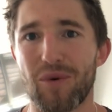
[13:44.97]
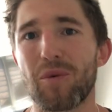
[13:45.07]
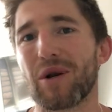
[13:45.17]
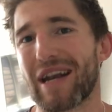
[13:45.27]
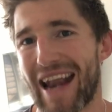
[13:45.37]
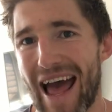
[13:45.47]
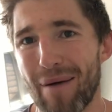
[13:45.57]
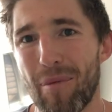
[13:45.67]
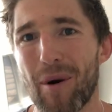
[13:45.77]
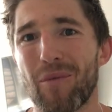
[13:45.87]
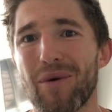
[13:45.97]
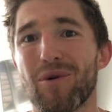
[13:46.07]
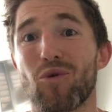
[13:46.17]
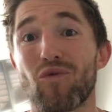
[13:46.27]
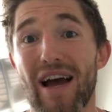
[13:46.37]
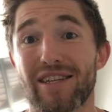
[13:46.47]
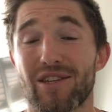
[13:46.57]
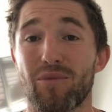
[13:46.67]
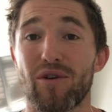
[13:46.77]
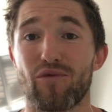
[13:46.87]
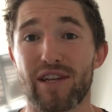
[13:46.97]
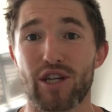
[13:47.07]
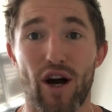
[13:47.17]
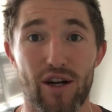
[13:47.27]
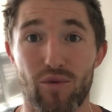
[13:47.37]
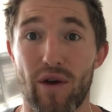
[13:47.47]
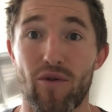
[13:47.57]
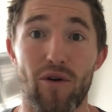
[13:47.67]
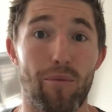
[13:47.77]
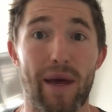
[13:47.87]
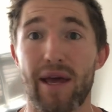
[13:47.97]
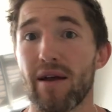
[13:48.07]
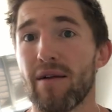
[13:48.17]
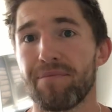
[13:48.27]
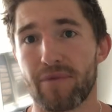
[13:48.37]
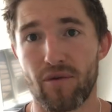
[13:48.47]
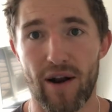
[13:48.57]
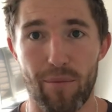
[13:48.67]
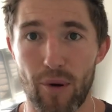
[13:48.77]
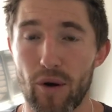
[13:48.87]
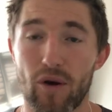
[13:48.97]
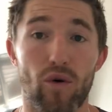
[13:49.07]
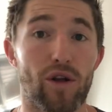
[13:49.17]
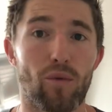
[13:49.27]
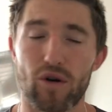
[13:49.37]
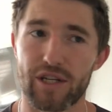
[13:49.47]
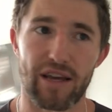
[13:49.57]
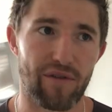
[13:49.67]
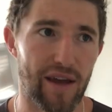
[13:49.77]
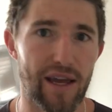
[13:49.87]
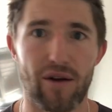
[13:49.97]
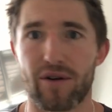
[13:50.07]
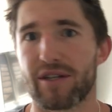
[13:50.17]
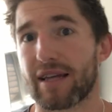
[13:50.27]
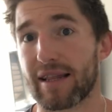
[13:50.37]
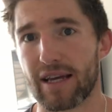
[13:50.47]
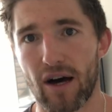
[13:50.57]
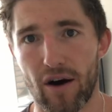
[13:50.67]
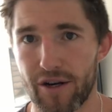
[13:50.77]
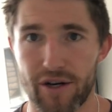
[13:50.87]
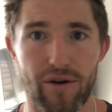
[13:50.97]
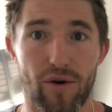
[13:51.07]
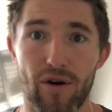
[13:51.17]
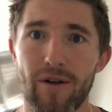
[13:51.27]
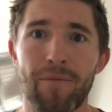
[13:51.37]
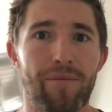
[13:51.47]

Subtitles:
We wouldn't nap, but we would all rest and we would recharge, whether it would be you read a book or you watch TV or you sat in the garden or